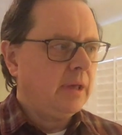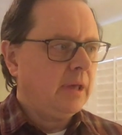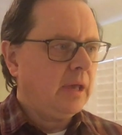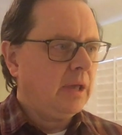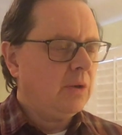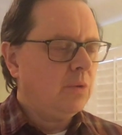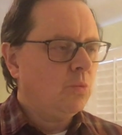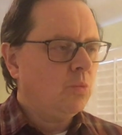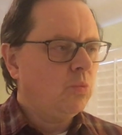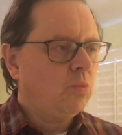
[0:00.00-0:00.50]

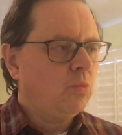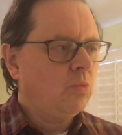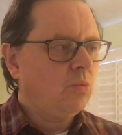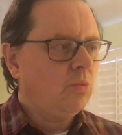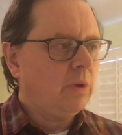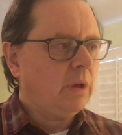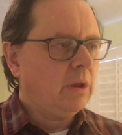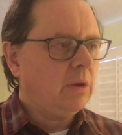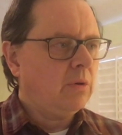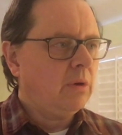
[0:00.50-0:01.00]
in
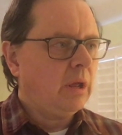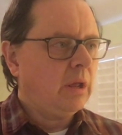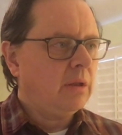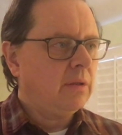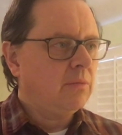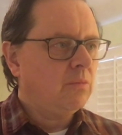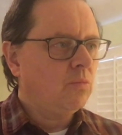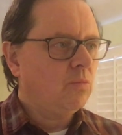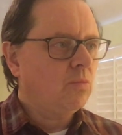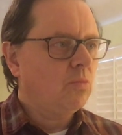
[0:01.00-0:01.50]

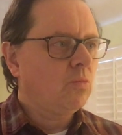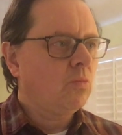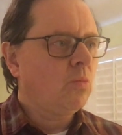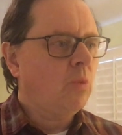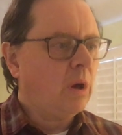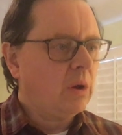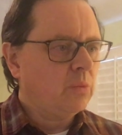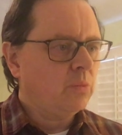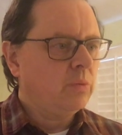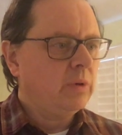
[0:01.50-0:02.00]

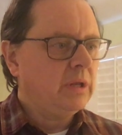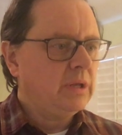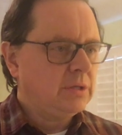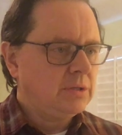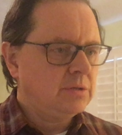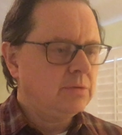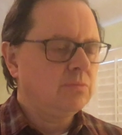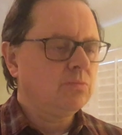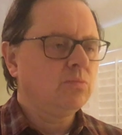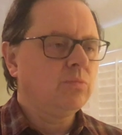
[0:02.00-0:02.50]
what
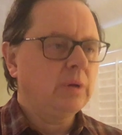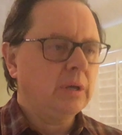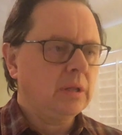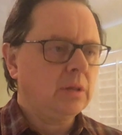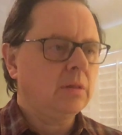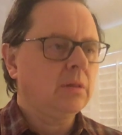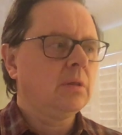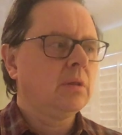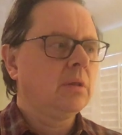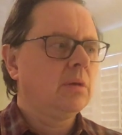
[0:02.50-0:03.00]

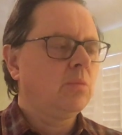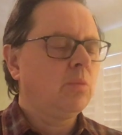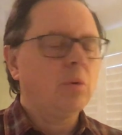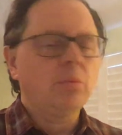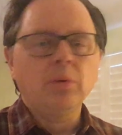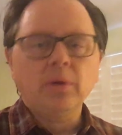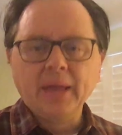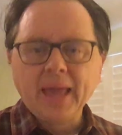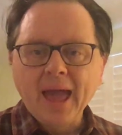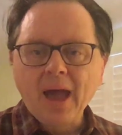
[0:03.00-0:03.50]

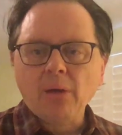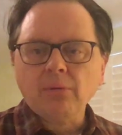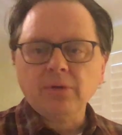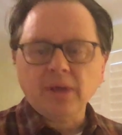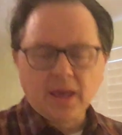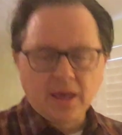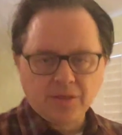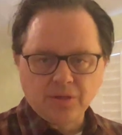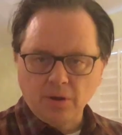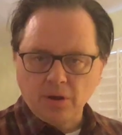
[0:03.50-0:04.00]
will count
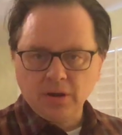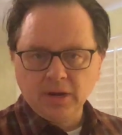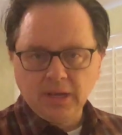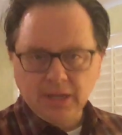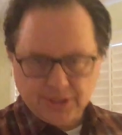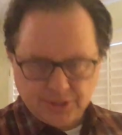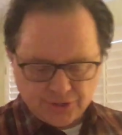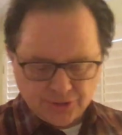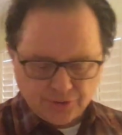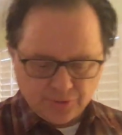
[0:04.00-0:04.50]
as our
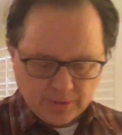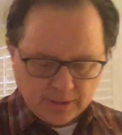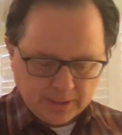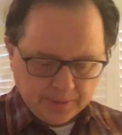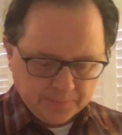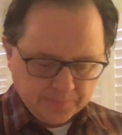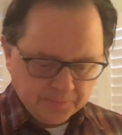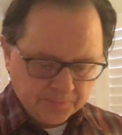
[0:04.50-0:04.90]
history.